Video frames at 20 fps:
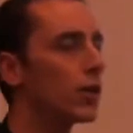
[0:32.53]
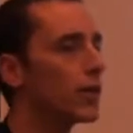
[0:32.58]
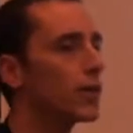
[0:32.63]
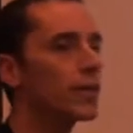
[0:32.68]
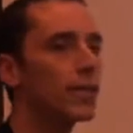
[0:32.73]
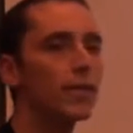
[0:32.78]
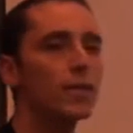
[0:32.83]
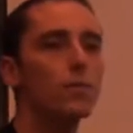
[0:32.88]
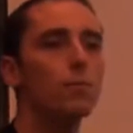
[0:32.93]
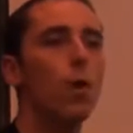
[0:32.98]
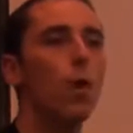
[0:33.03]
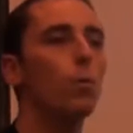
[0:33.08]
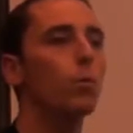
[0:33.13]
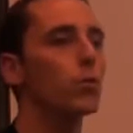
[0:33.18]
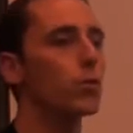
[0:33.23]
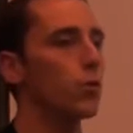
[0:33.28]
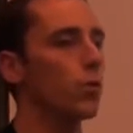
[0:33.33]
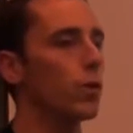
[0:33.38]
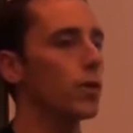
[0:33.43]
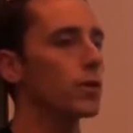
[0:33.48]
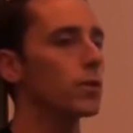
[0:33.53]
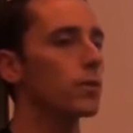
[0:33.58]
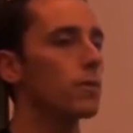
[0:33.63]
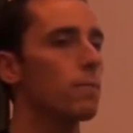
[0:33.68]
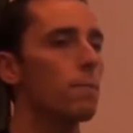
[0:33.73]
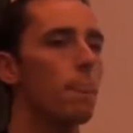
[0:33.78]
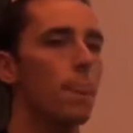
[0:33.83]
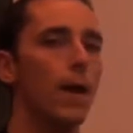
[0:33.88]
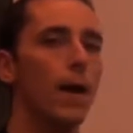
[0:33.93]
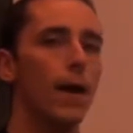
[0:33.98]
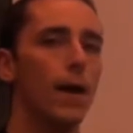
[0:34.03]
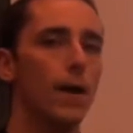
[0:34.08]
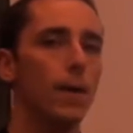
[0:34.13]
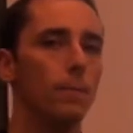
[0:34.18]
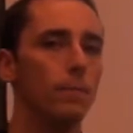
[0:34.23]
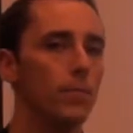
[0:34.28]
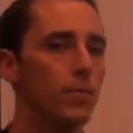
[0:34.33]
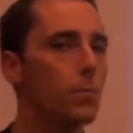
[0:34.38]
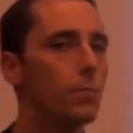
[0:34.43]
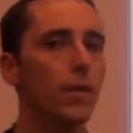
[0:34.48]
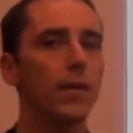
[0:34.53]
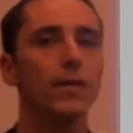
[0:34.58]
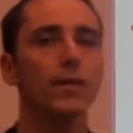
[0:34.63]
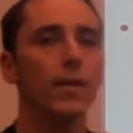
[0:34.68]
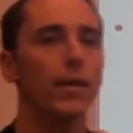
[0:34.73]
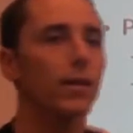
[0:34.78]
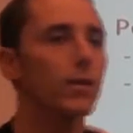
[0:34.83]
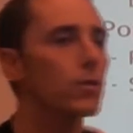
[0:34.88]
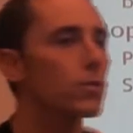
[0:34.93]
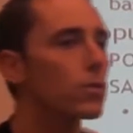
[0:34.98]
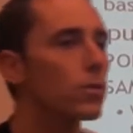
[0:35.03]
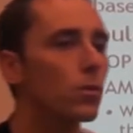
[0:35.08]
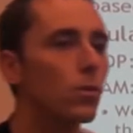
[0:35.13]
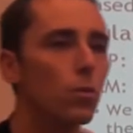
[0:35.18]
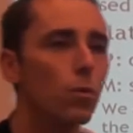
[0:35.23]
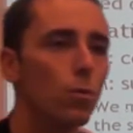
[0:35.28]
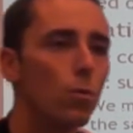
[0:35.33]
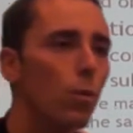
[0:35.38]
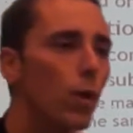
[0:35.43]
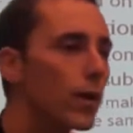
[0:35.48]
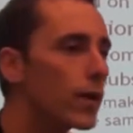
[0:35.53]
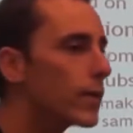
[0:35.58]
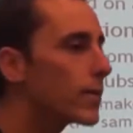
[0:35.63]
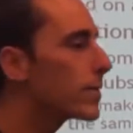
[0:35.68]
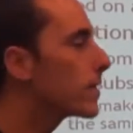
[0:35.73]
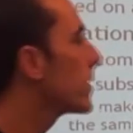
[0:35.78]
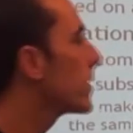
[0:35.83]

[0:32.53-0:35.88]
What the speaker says: you're going to see some multiple choice, some big things. What